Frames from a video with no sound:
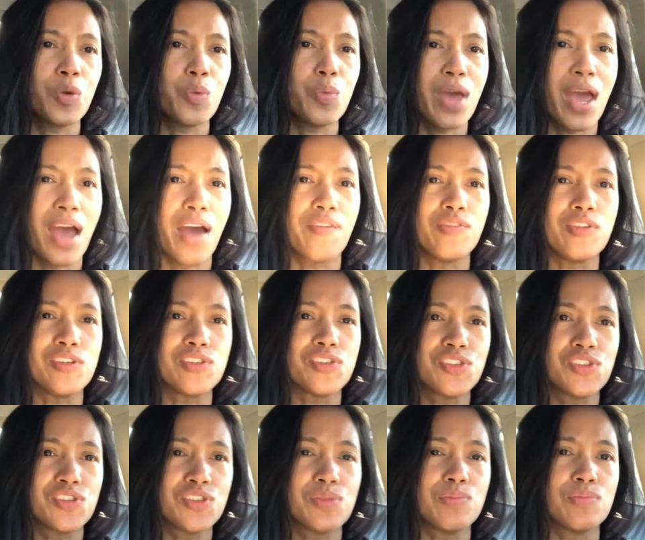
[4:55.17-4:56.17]
We have
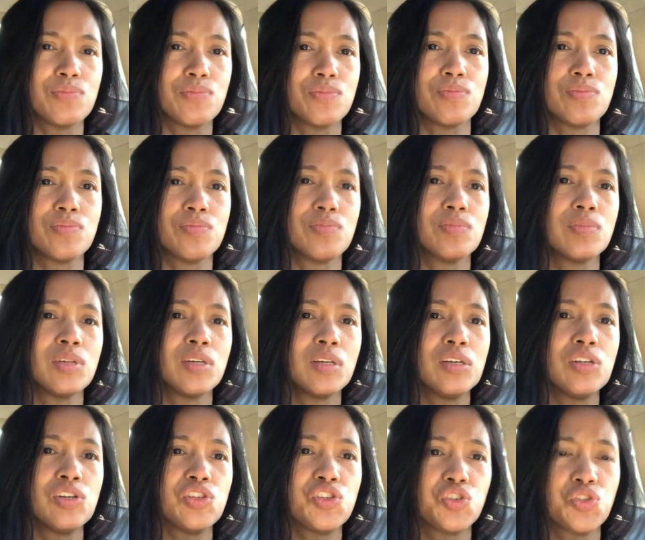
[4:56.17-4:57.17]
this
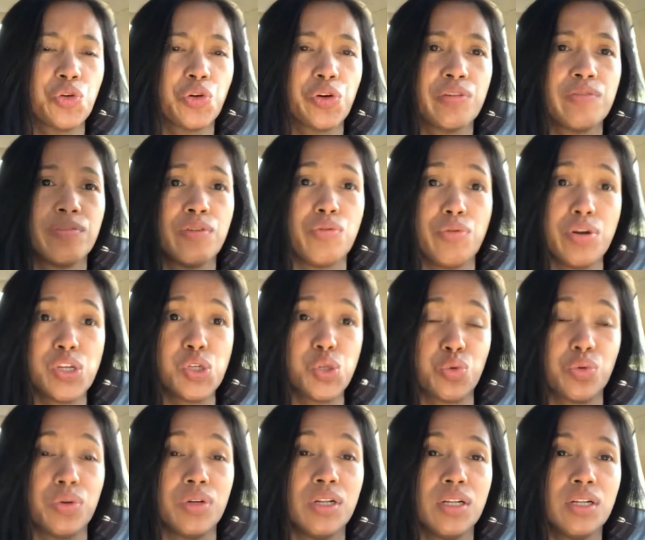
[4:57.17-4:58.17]
sort of a
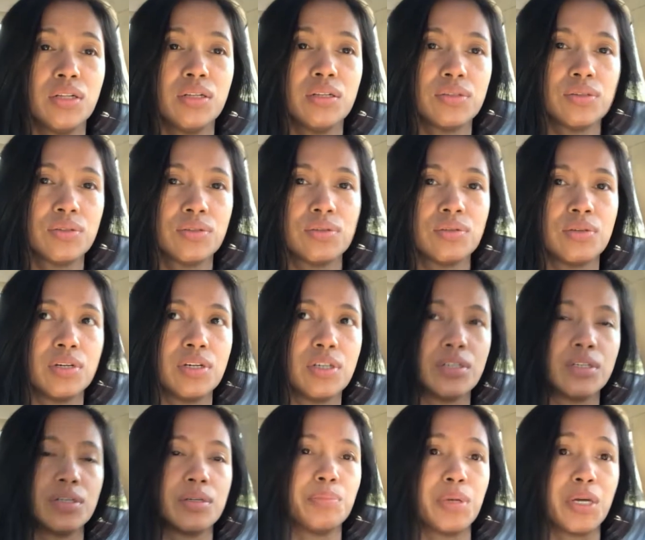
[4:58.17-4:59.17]
ritual,
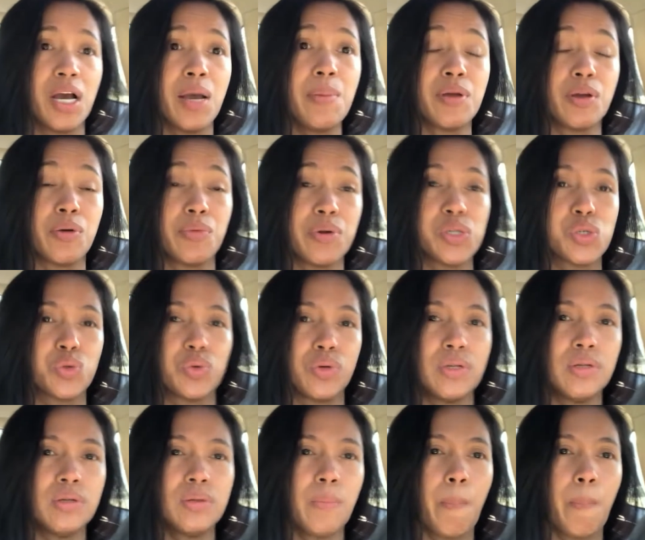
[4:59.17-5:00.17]
becoming a ritual.